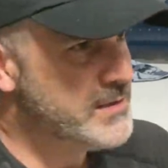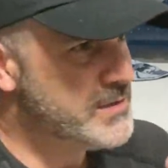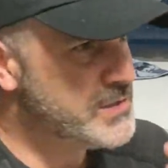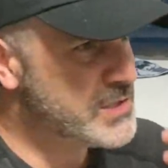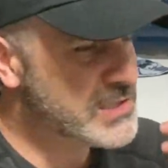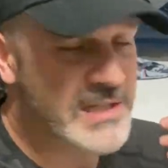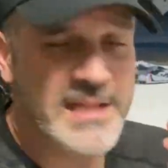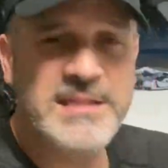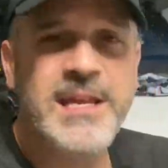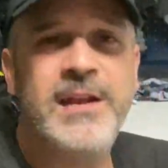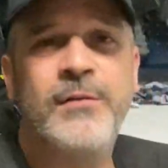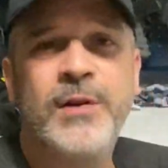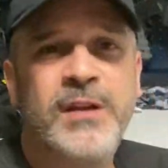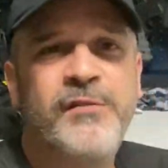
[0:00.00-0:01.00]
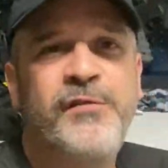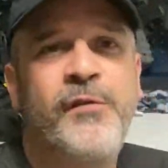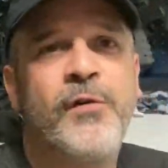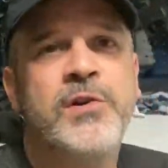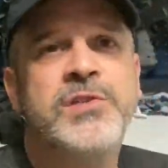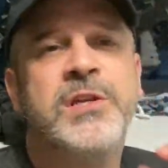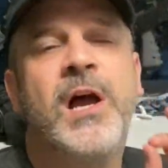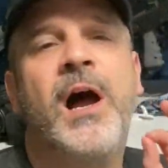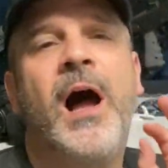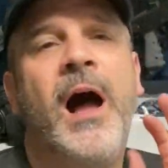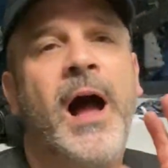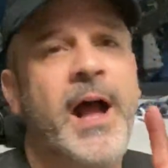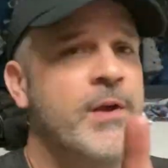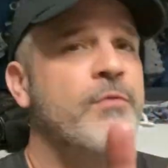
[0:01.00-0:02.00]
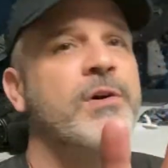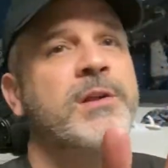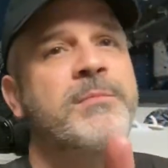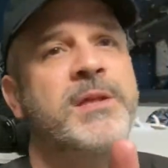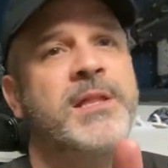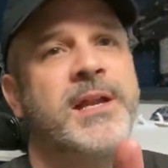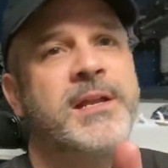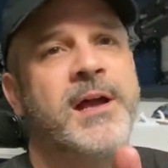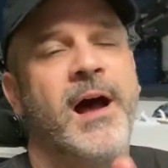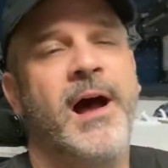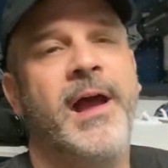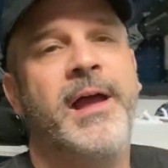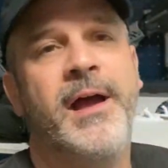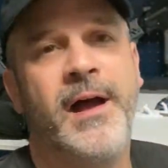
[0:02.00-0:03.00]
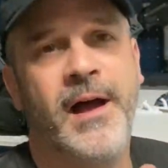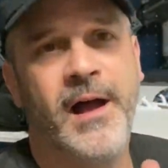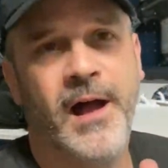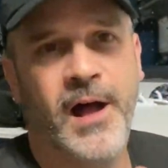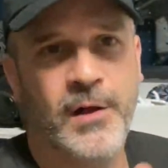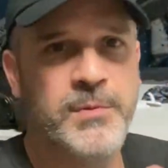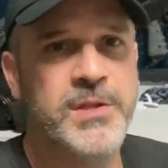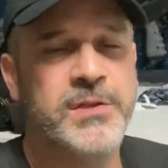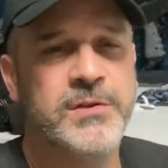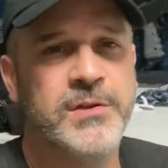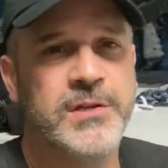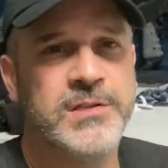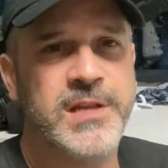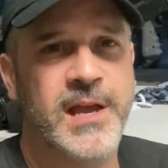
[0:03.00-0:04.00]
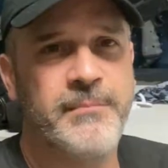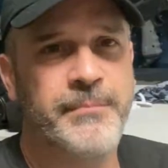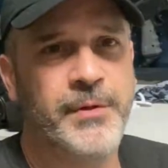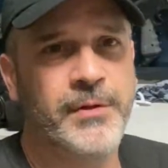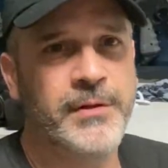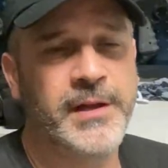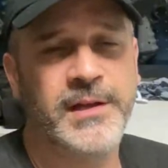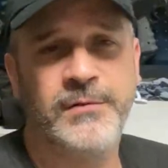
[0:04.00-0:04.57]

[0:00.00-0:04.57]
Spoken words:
just let that reinforce, I don't want to be that guy. I'll be the good example, and